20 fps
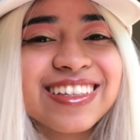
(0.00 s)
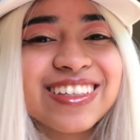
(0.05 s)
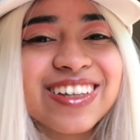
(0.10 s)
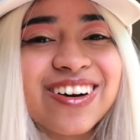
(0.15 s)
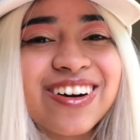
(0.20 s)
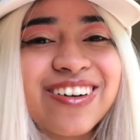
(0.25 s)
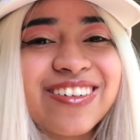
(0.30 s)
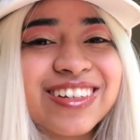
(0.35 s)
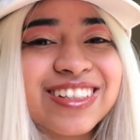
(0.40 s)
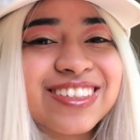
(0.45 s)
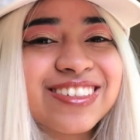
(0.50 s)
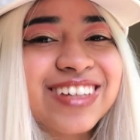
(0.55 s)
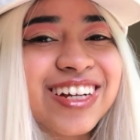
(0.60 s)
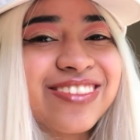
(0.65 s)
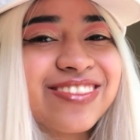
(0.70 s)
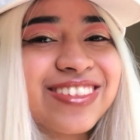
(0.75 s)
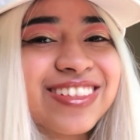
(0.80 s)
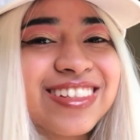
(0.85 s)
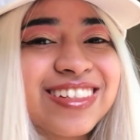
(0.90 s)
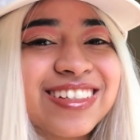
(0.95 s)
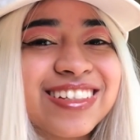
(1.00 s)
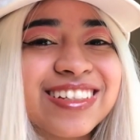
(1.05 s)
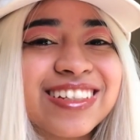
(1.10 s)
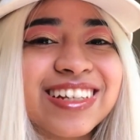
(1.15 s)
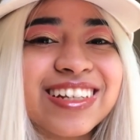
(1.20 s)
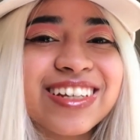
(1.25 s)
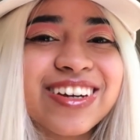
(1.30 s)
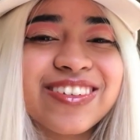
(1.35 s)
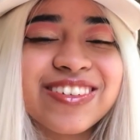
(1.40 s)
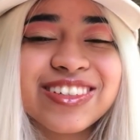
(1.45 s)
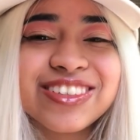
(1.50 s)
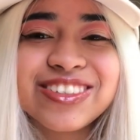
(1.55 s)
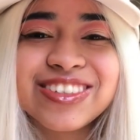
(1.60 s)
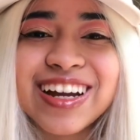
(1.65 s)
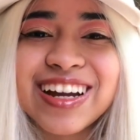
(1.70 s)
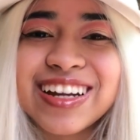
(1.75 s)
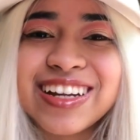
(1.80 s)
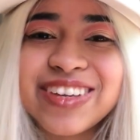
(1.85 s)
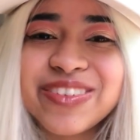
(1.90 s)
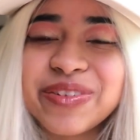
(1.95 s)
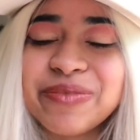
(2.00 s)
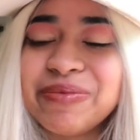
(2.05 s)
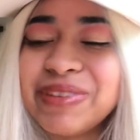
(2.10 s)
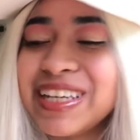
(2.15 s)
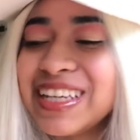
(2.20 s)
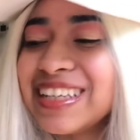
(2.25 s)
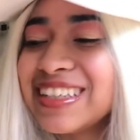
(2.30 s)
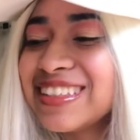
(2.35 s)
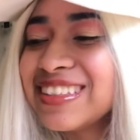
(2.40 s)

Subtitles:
y'all always trifling and shit. Y'all always trying it with me.